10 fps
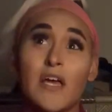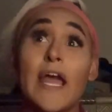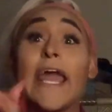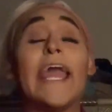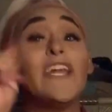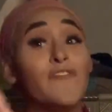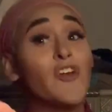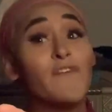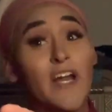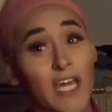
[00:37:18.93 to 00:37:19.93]
and if
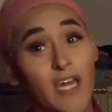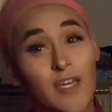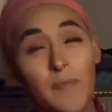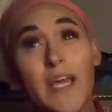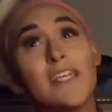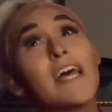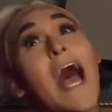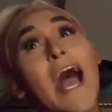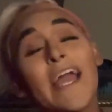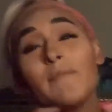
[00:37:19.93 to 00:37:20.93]
you're funny, because
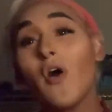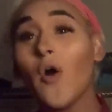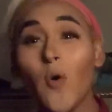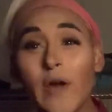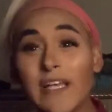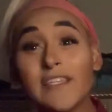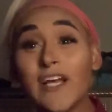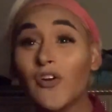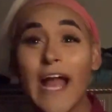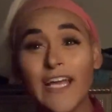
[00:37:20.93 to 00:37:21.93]
I am always
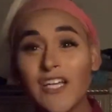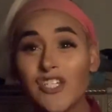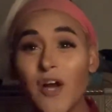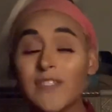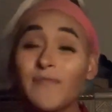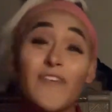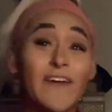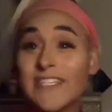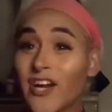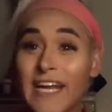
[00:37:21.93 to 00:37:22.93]
like cracking jokes. I'm
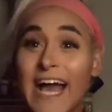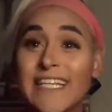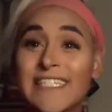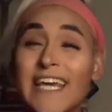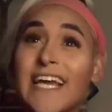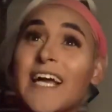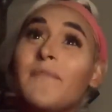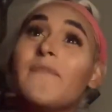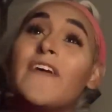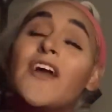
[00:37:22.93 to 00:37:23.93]
very sarcastic.
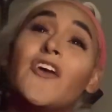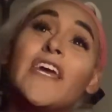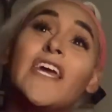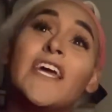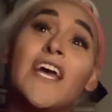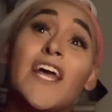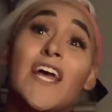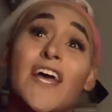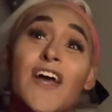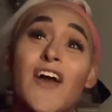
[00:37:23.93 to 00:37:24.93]
I'm very
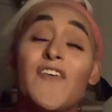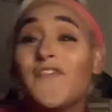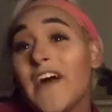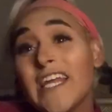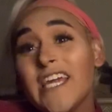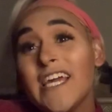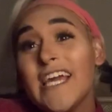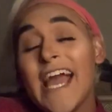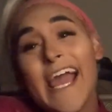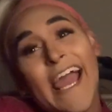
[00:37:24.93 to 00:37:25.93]

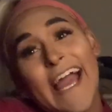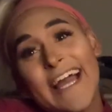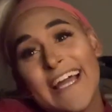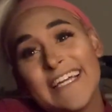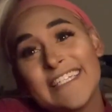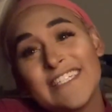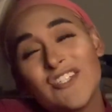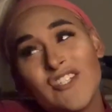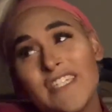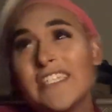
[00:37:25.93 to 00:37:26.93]
funny.
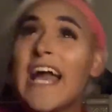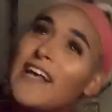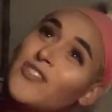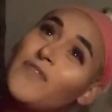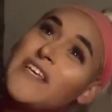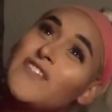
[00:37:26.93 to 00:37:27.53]
And yeah, so if he's